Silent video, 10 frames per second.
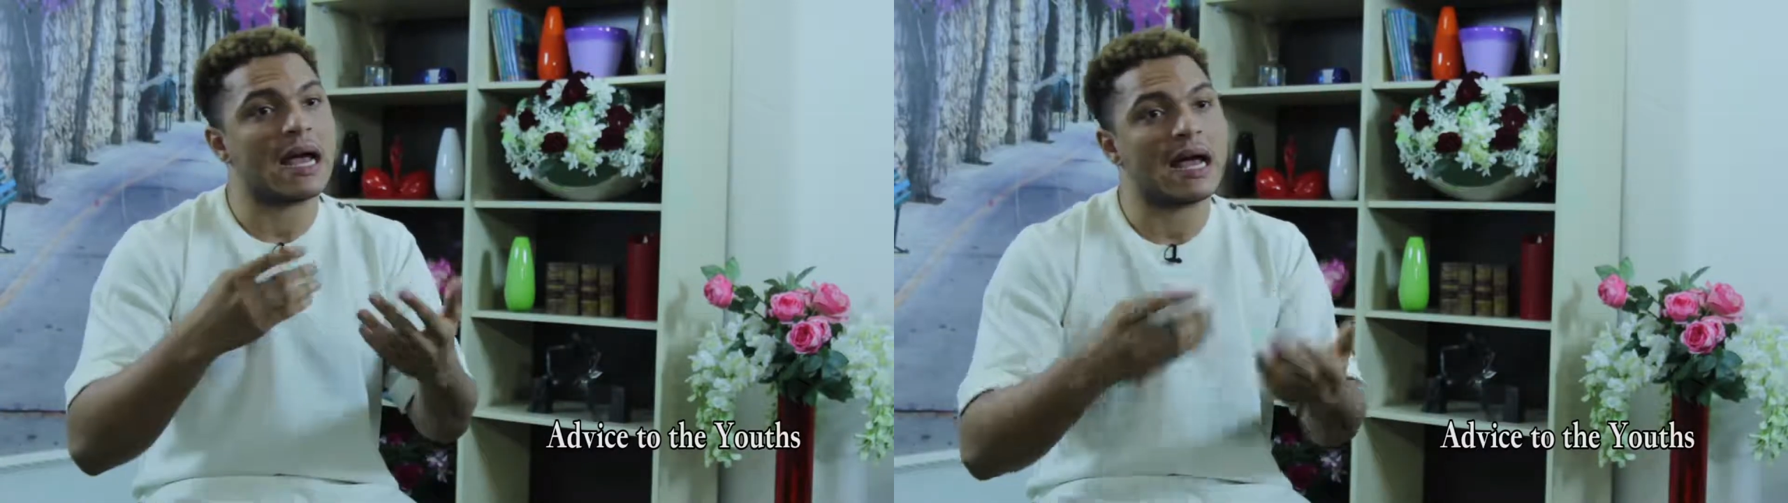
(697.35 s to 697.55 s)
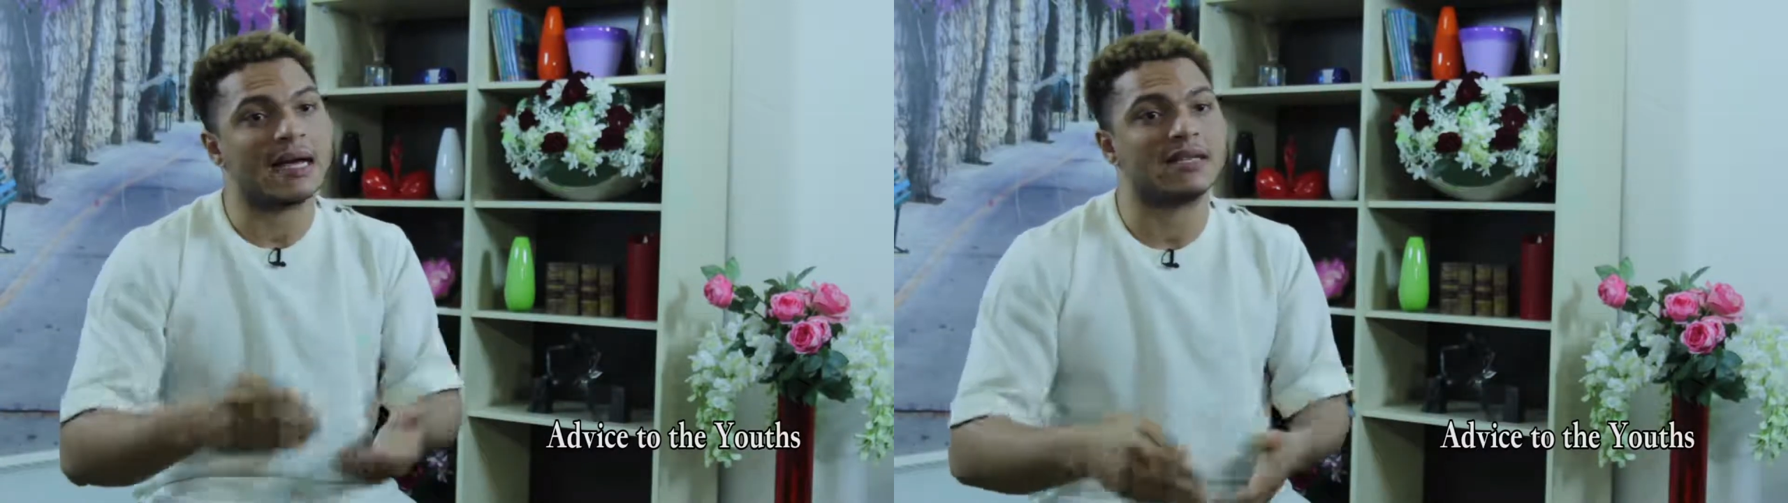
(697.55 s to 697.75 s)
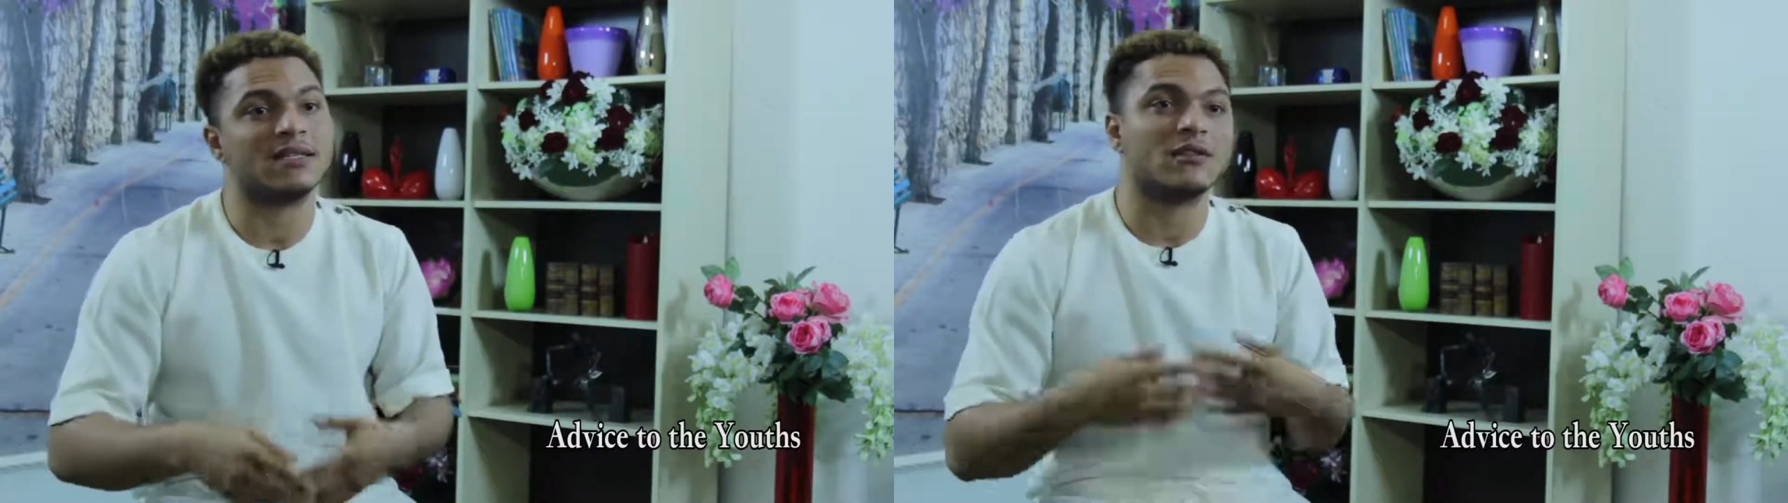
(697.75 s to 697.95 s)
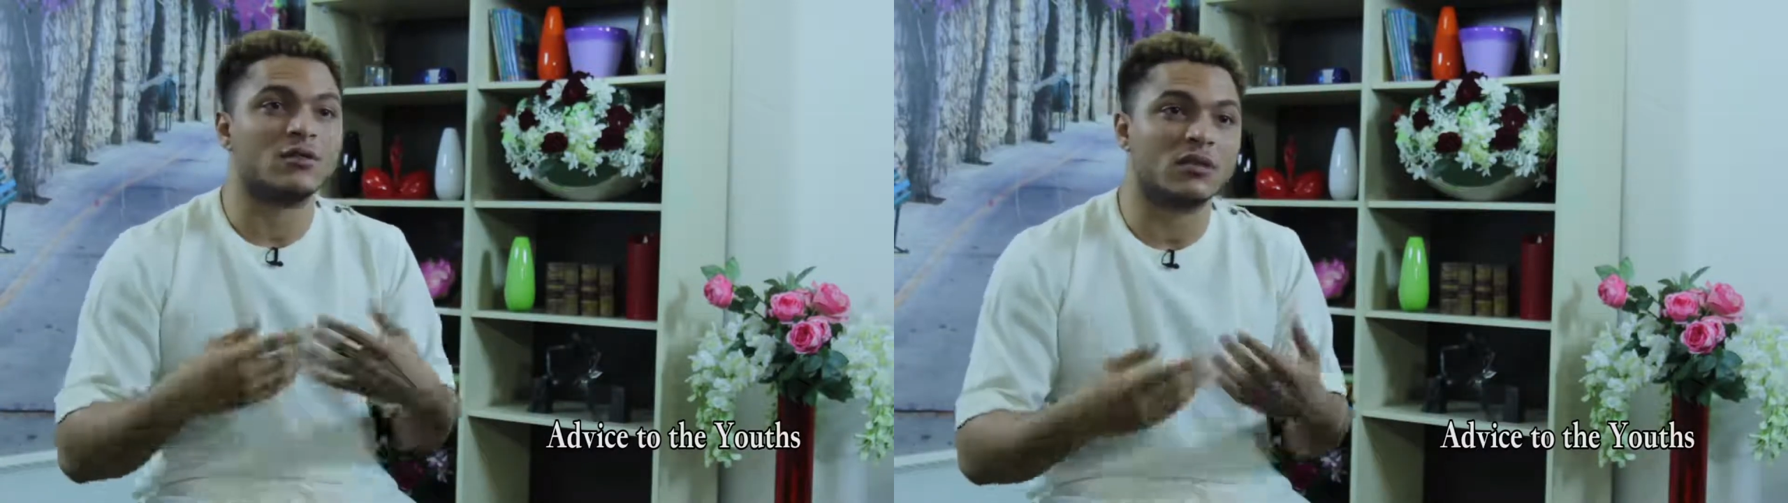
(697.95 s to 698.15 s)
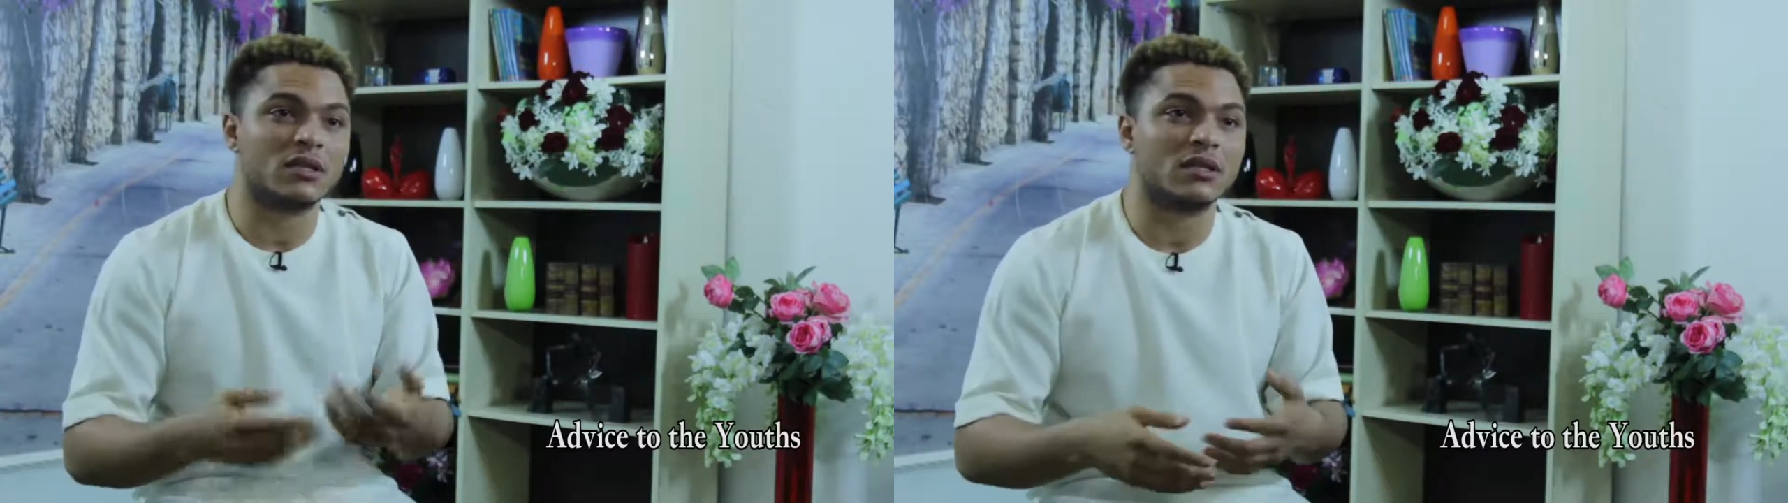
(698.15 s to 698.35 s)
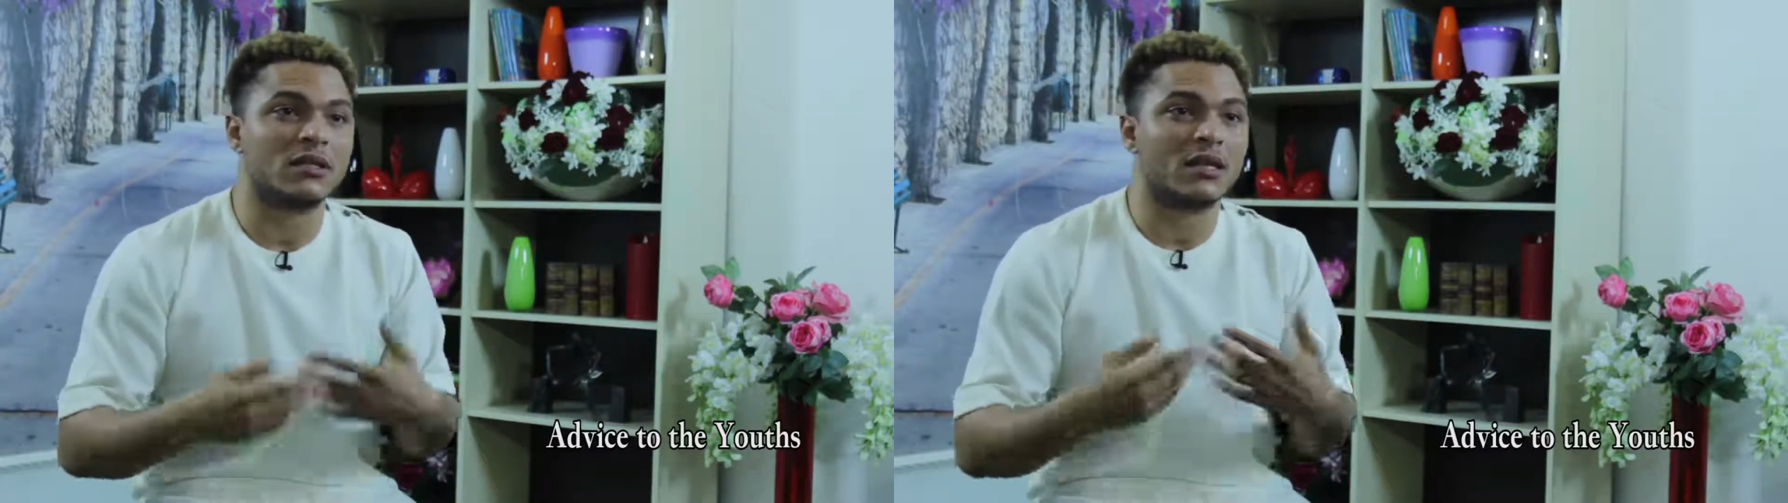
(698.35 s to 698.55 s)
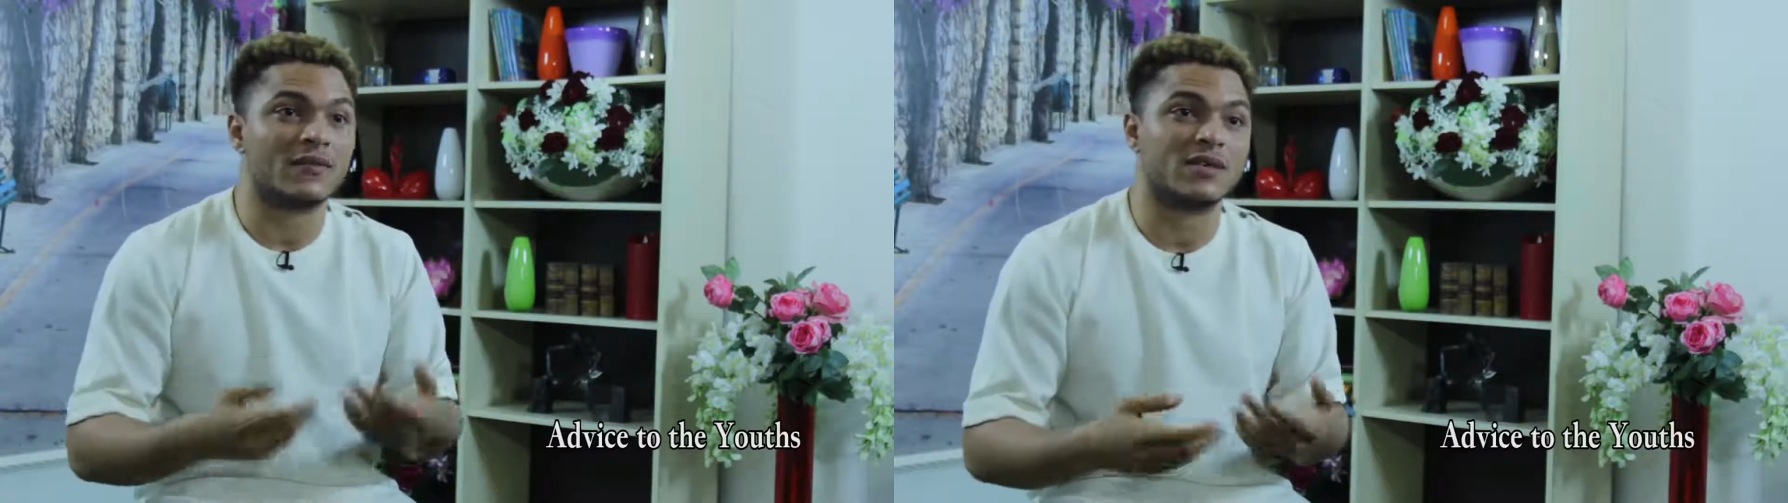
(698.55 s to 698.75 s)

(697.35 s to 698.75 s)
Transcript: And nothing ever